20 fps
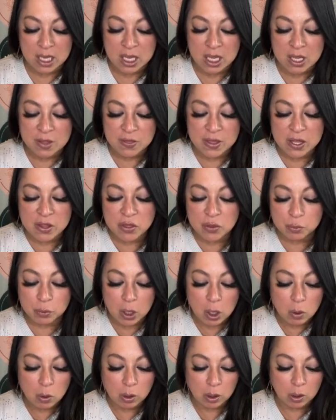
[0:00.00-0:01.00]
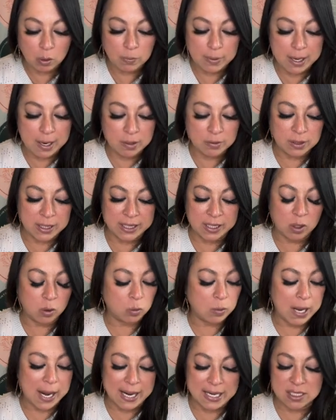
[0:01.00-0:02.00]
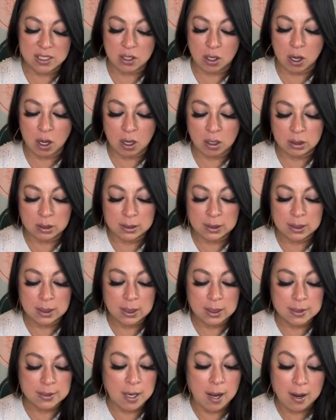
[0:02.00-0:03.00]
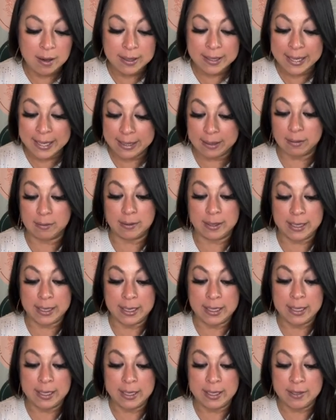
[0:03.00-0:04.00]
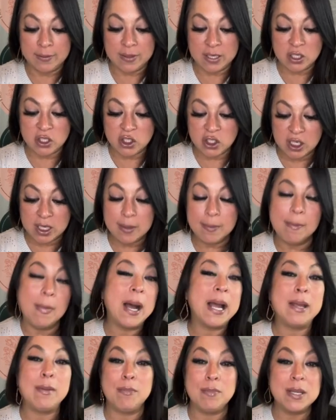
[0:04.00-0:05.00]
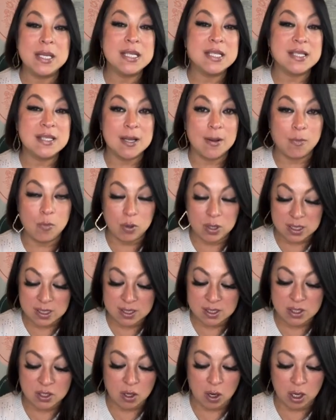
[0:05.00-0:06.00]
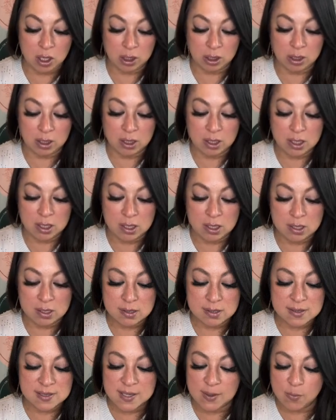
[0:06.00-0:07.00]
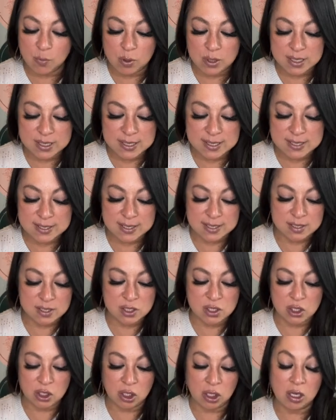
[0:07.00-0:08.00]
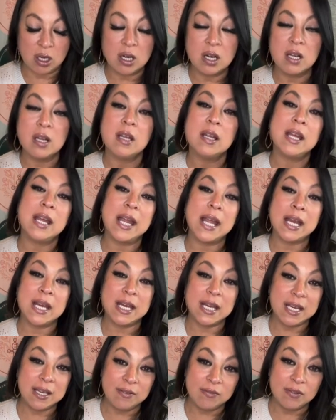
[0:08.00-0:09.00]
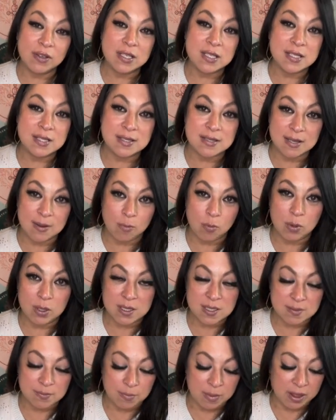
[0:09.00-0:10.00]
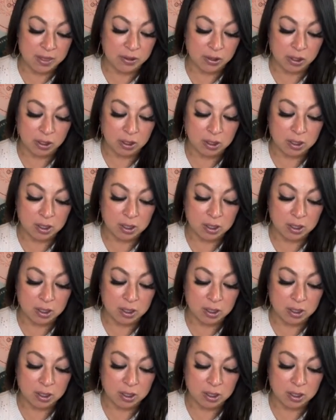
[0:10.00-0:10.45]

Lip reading: They throw her around like a rag doll, not caring that she might be someone's daughter, someone's sister, and even someone's mother.